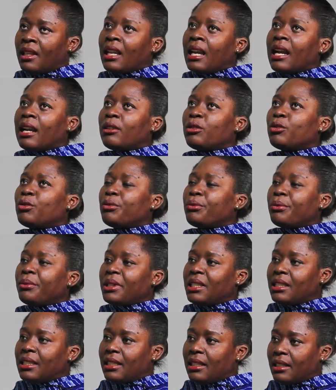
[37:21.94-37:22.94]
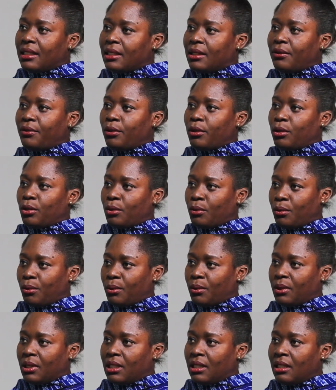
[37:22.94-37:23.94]
how to research for
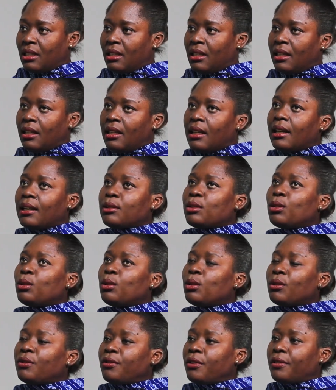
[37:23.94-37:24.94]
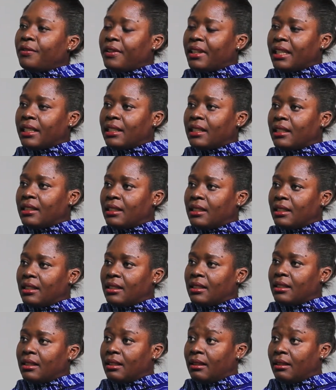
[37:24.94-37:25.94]
schools, how to look for
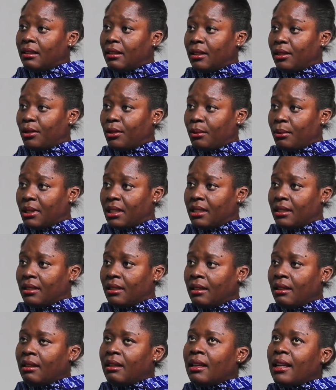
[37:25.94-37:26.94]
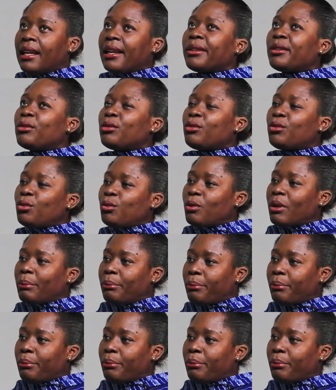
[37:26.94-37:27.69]
finances in the US, how to do a